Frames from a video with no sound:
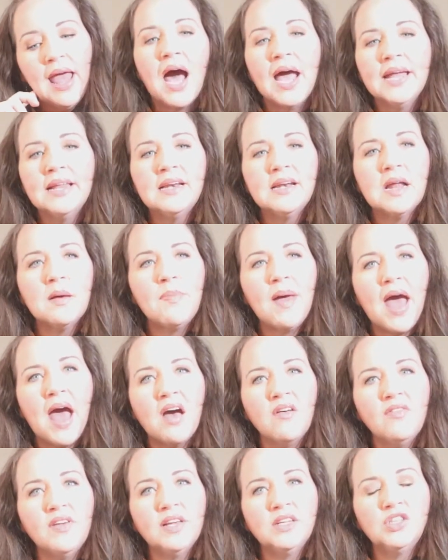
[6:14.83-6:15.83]
I ended up
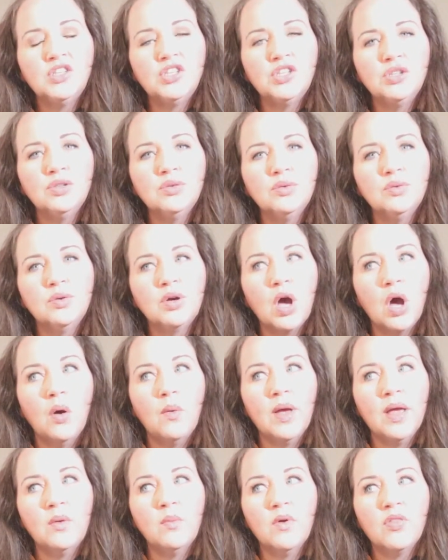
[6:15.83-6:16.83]
having to
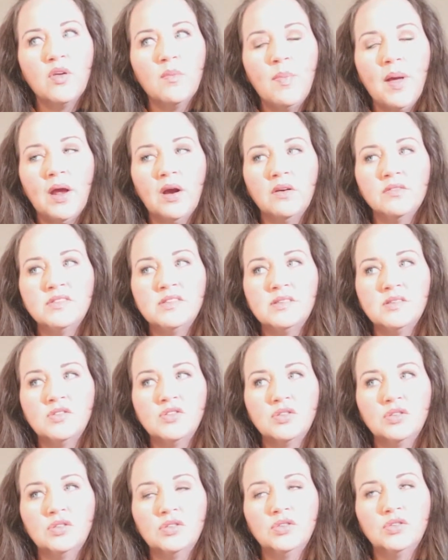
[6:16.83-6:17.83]
go in with a pair of
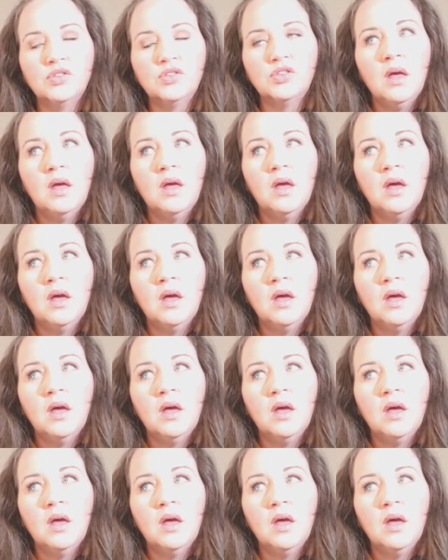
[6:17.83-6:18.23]
scissors